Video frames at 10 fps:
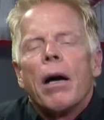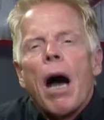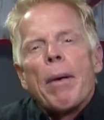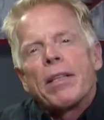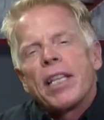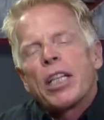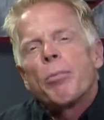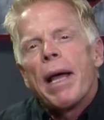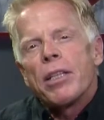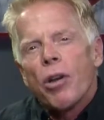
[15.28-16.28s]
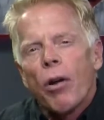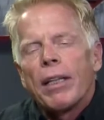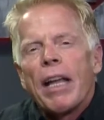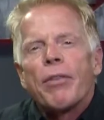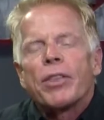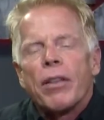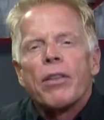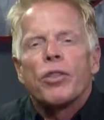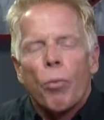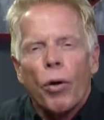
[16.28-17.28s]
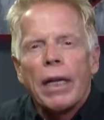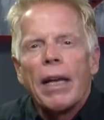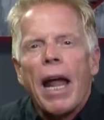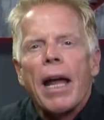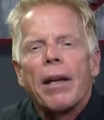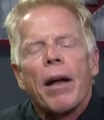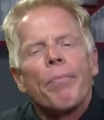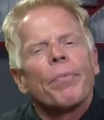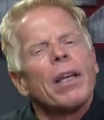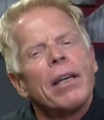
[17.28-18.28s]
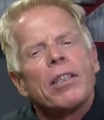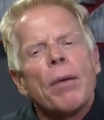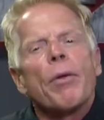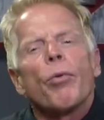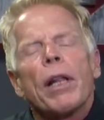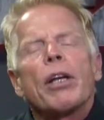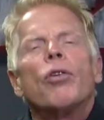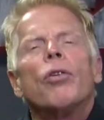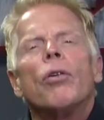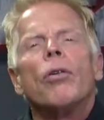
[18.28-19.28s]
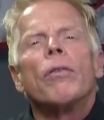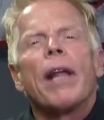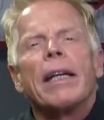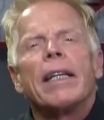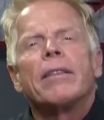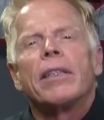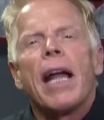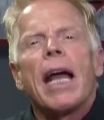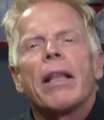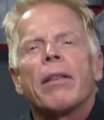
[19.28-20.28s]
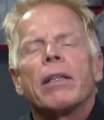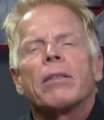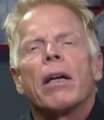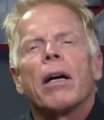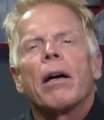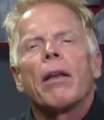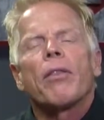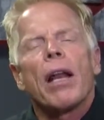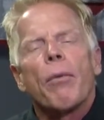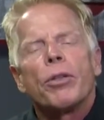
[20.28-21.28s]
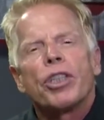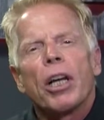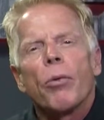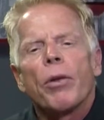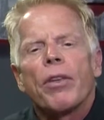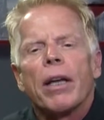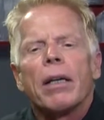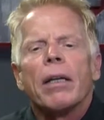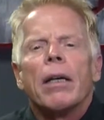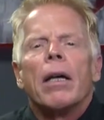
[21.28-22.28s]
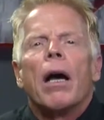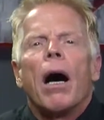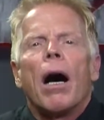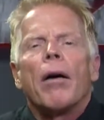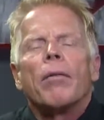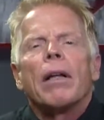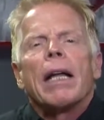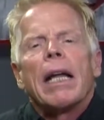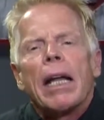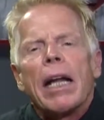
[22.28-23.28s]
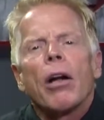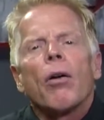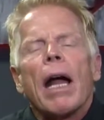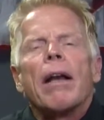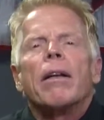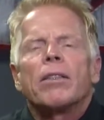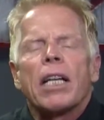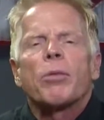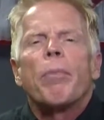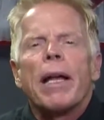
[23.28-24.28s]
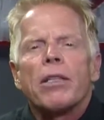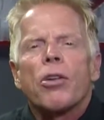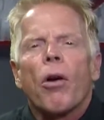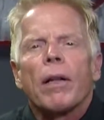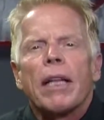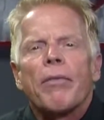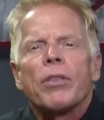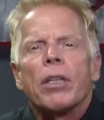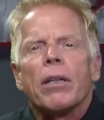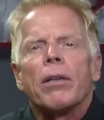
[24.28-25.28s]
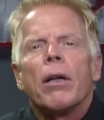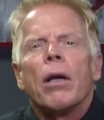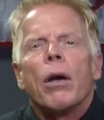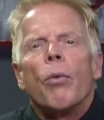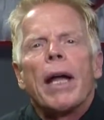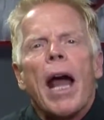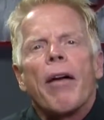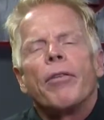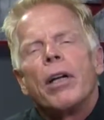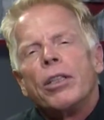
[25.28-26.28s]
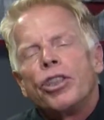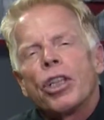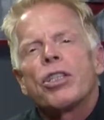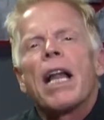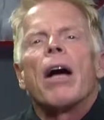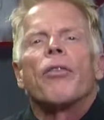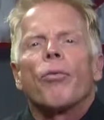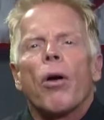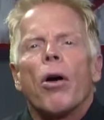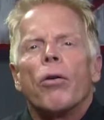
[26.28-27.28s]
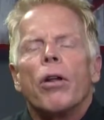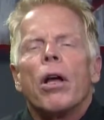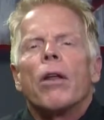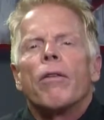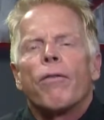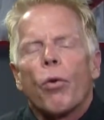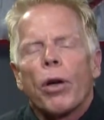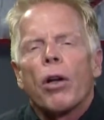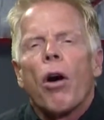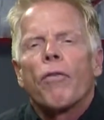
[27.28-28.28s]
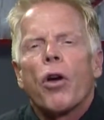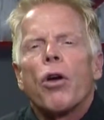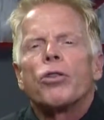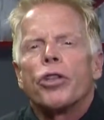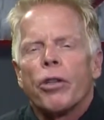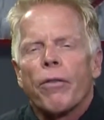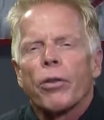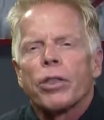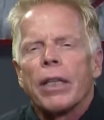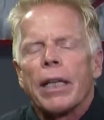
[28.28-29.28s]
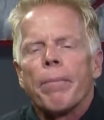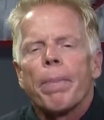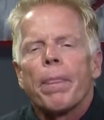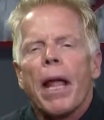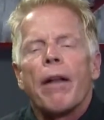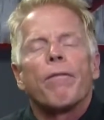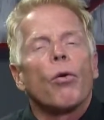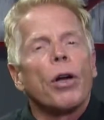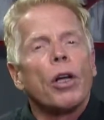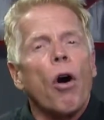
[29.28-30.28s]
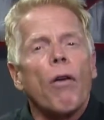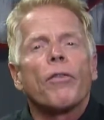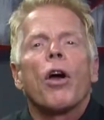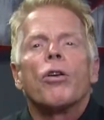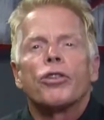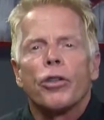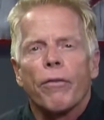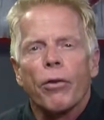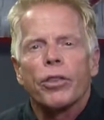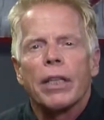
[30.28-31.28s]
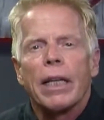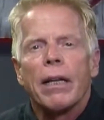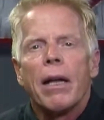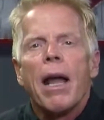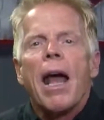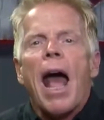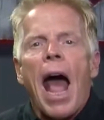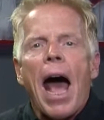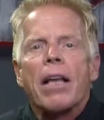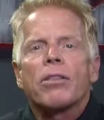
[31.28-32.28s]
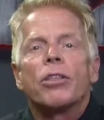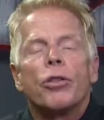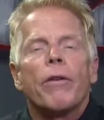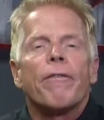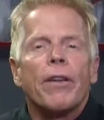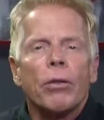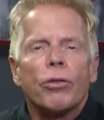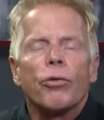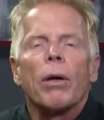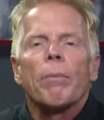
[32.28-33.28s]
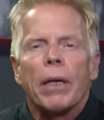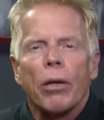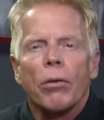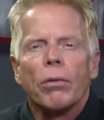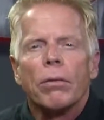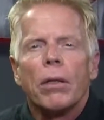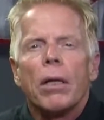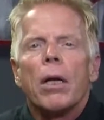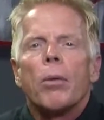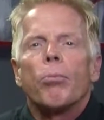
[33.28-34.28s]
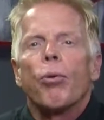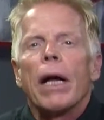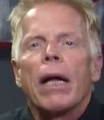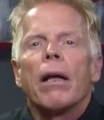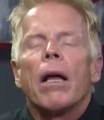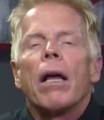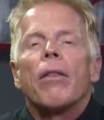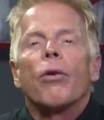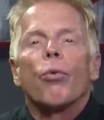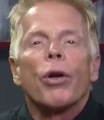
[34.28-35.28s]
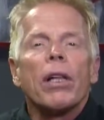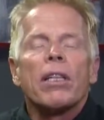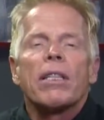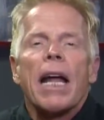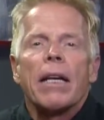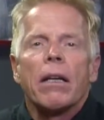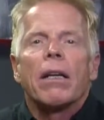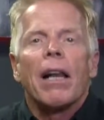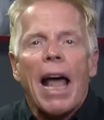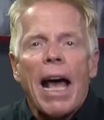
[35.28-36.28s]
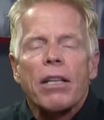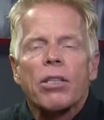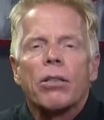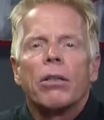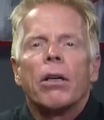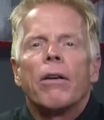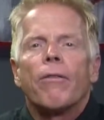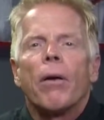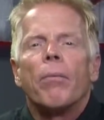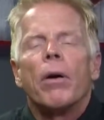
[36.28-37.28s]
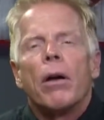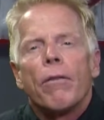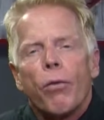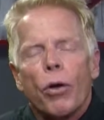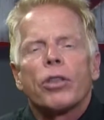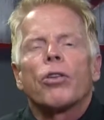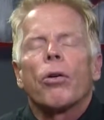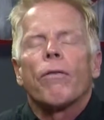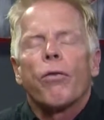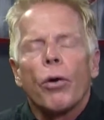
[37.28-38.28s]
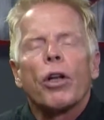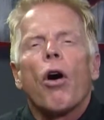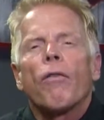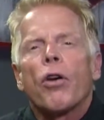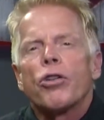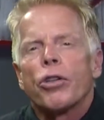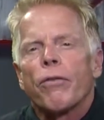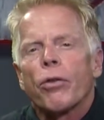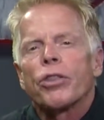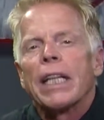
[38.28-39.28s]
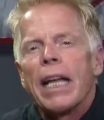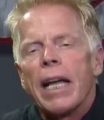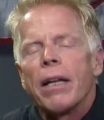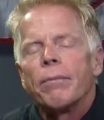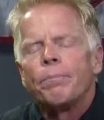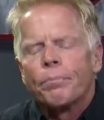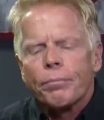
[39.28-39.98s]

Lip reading: I'm at Six Ben's Harley-Davidson this morning, and something really cool that I did today that I thought I would share with you. Here at Six Ben's Harley-Davidson, we have just down the road the Florida Gulf Coast University. And Florida Gulf Coast University asked to do a field trip here, bring the real estate class from Florida Gulf Coast University in,